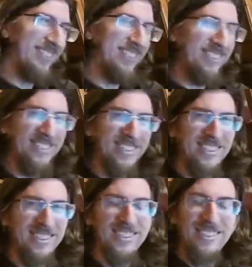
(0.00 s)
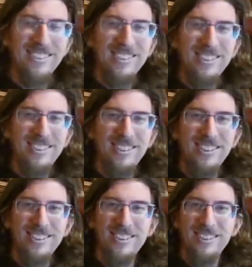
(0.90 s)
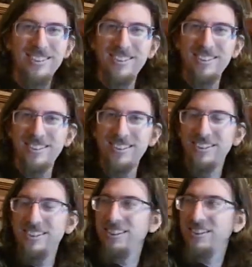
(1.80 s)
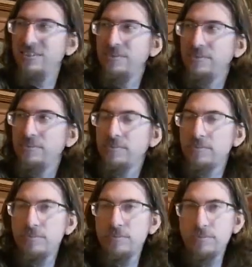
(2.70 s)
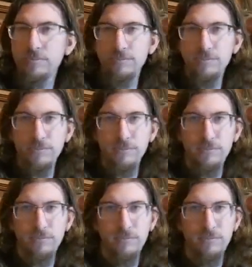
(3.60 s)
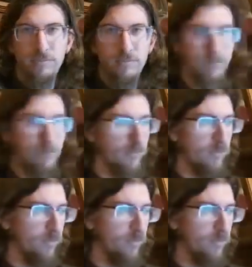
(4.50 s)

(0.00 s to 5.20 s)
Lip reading: (silent)